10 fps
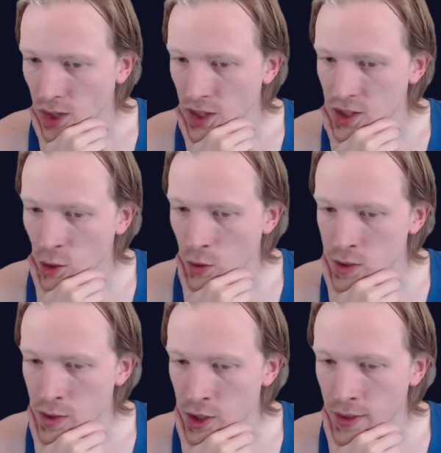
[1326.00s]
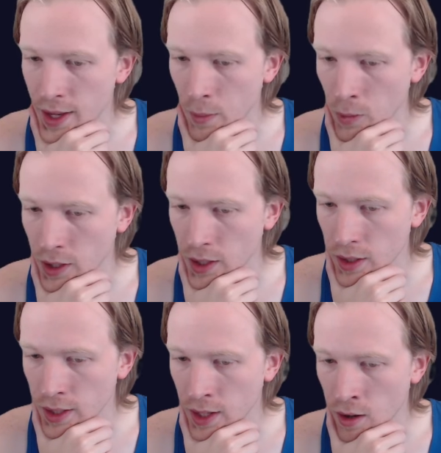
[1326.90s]
And so once we do that, we're going
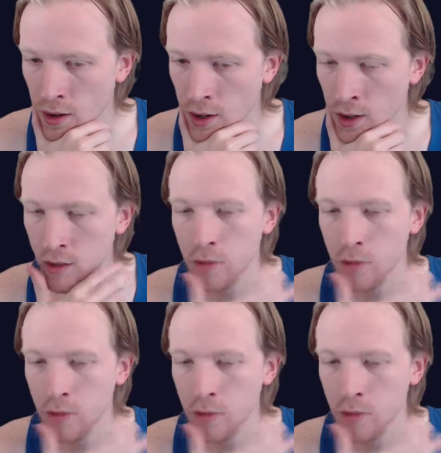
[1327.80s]
to get R.